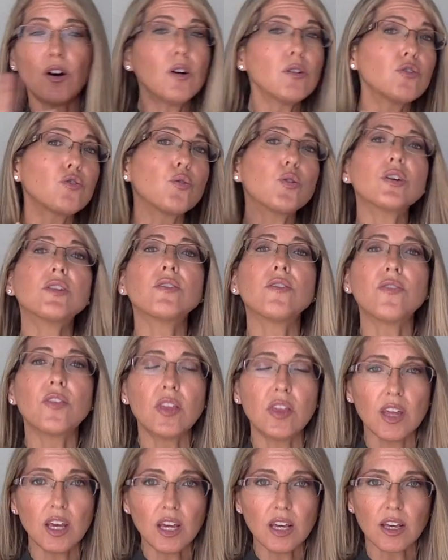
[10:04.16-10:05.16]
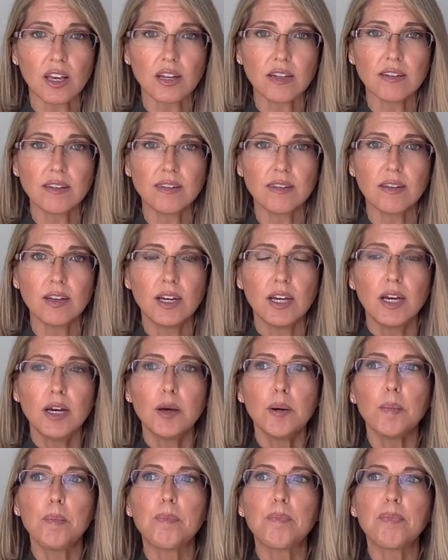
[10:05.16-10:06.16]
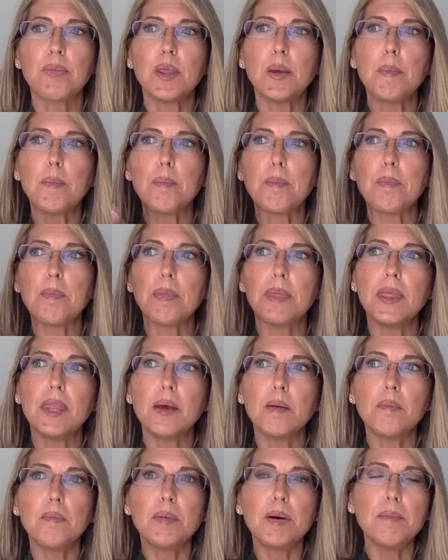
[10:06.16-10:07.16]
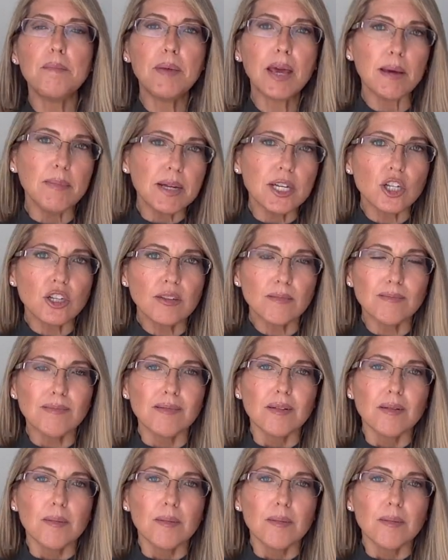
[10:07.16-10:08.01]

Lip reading: all sorts of things, but maybe just